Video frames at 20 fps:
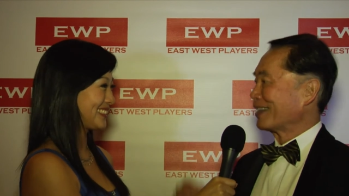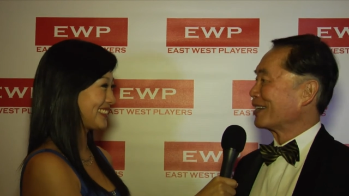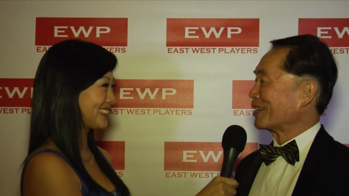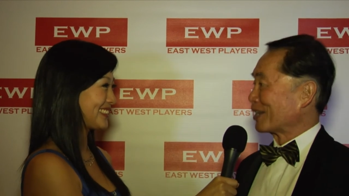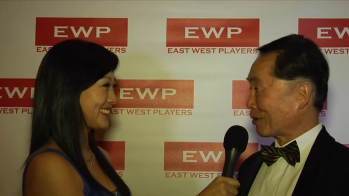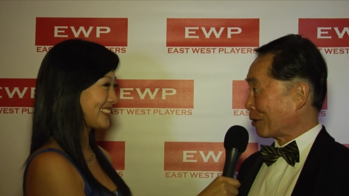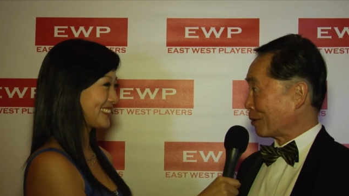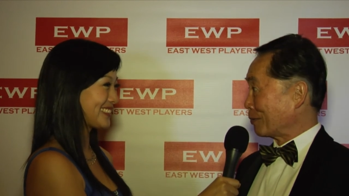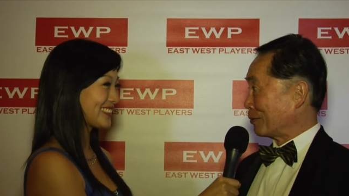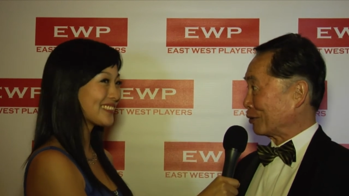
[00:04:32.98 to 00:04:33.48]

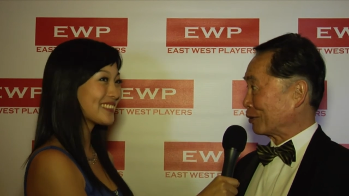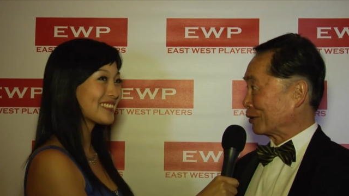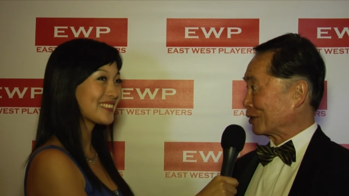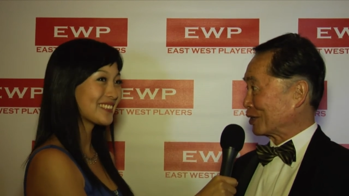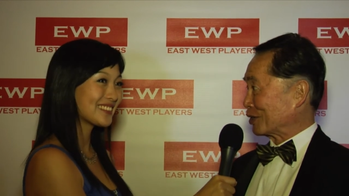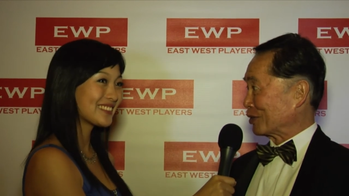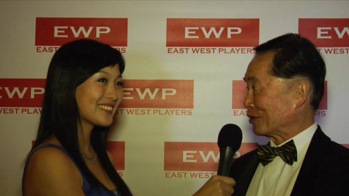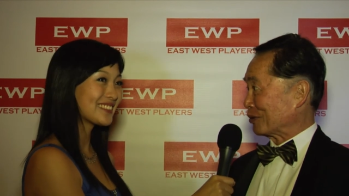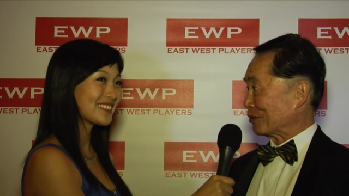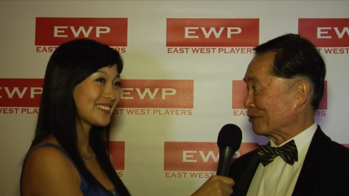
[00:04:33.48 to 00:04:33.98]
Speaker 1: You're a Bruin
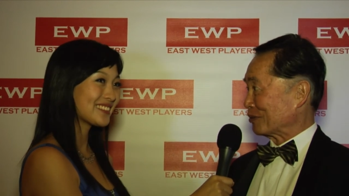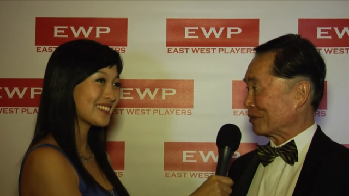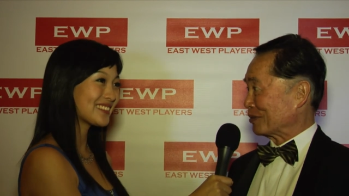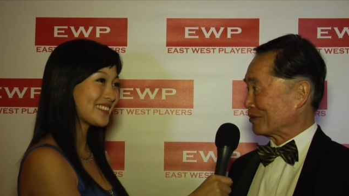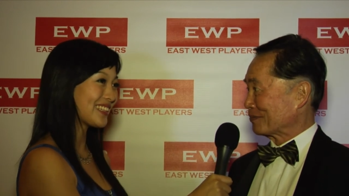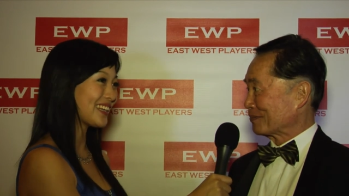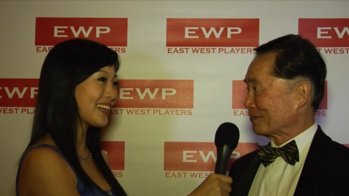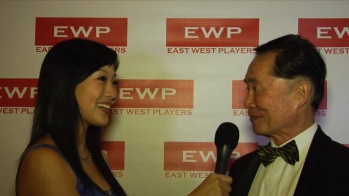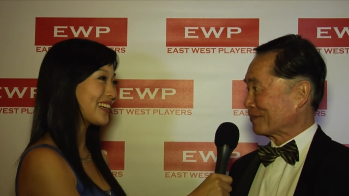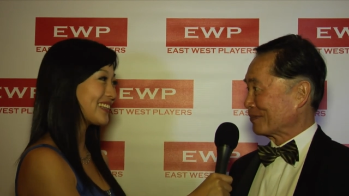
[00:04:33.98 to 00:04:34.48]
too.
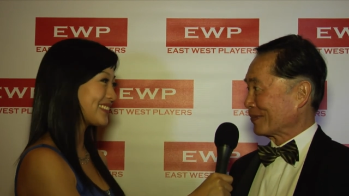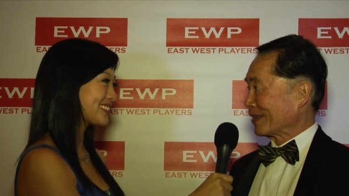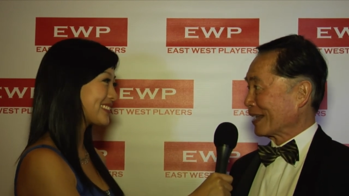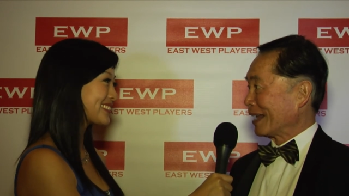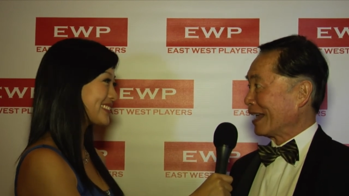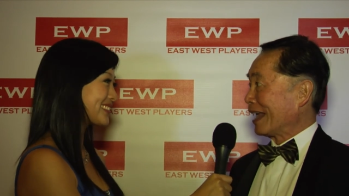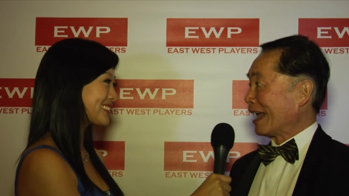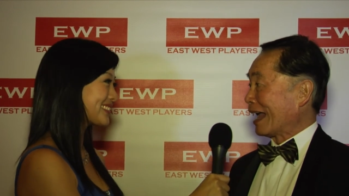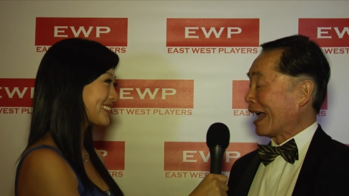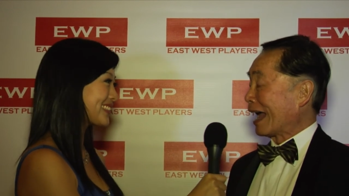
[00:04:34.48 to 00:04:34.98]

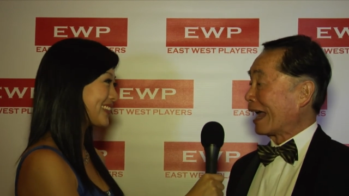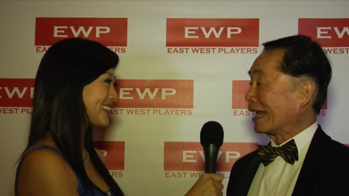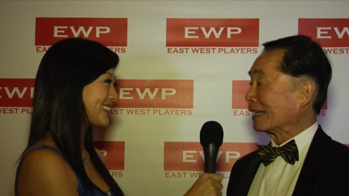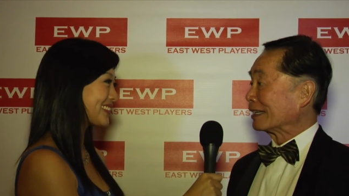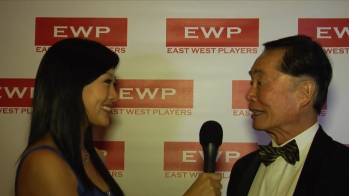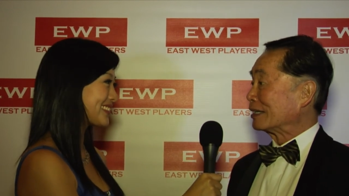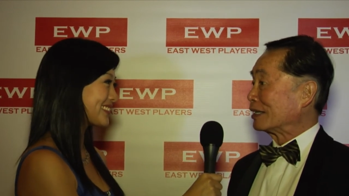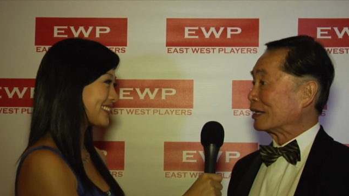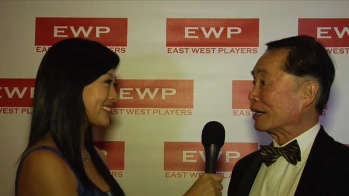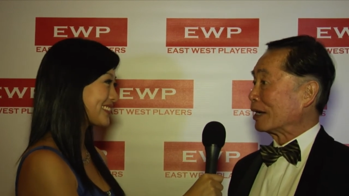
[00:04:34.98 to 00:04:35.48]

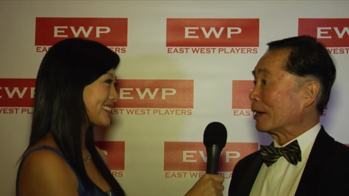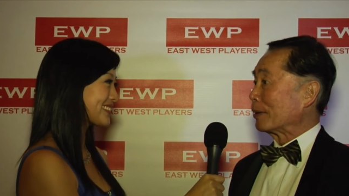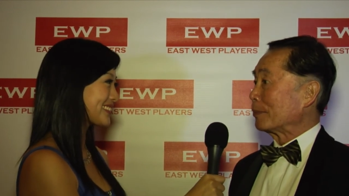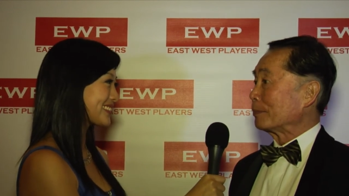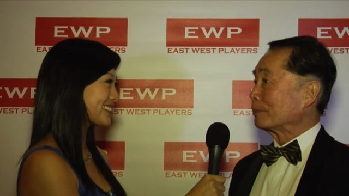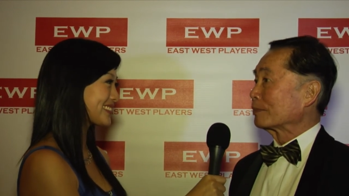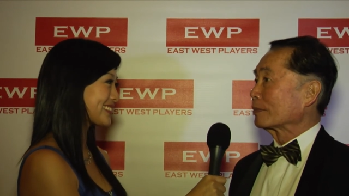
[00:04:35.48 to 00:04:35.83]
And um,